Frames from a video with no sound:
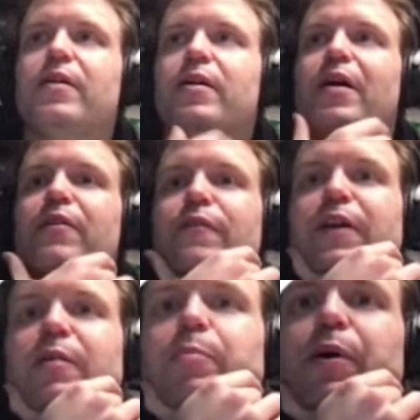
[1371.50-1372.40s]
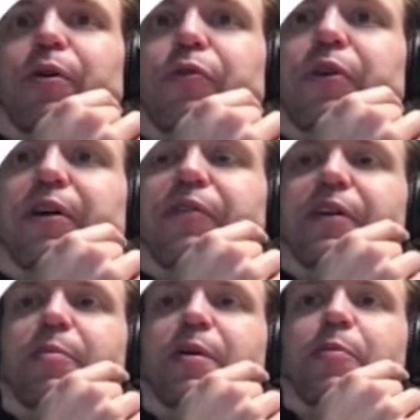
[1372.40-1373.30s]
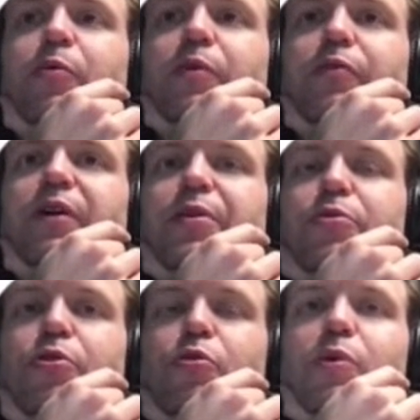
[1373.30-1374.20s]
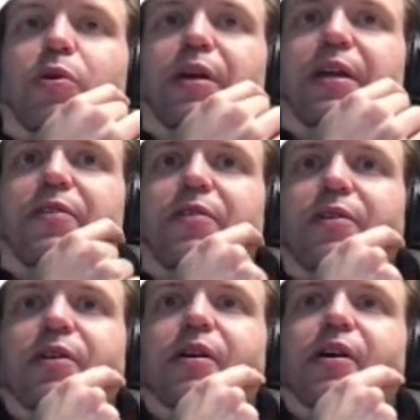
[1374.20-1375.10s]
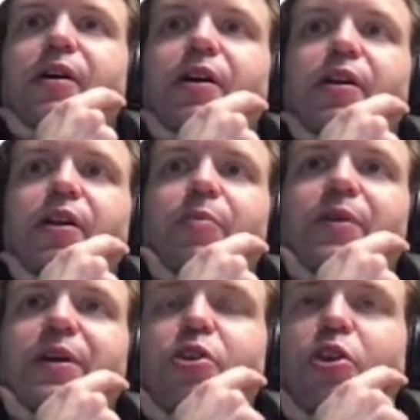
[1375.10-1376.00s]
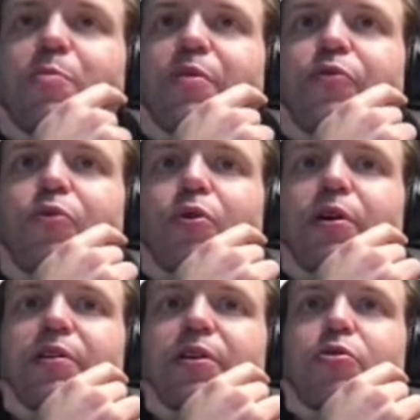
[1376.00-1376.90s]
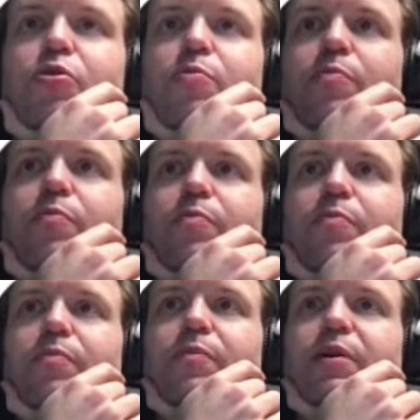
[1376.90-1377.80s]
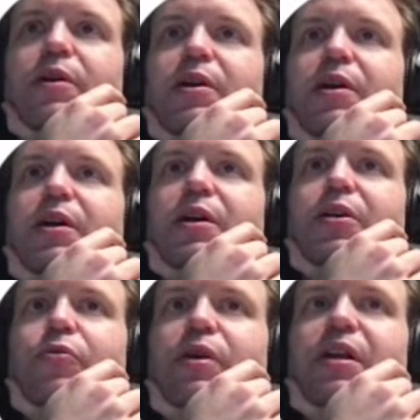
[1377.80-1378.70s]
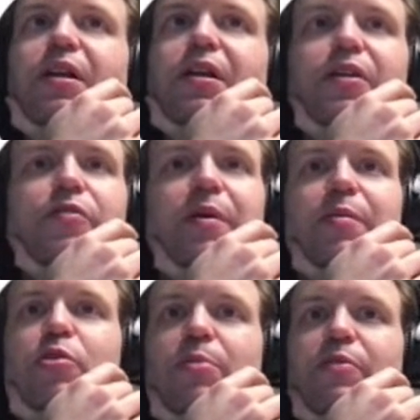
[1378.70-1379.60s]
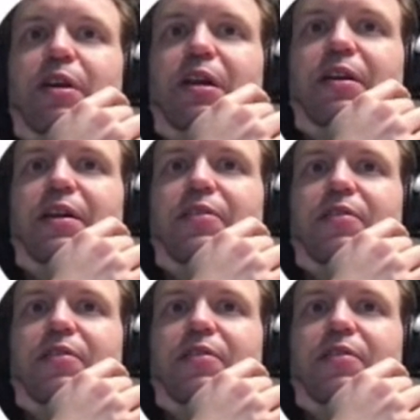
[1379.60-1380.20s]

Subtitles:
I think both. I think the people with vouchers will get an update just before it goes really live, maybe something like that.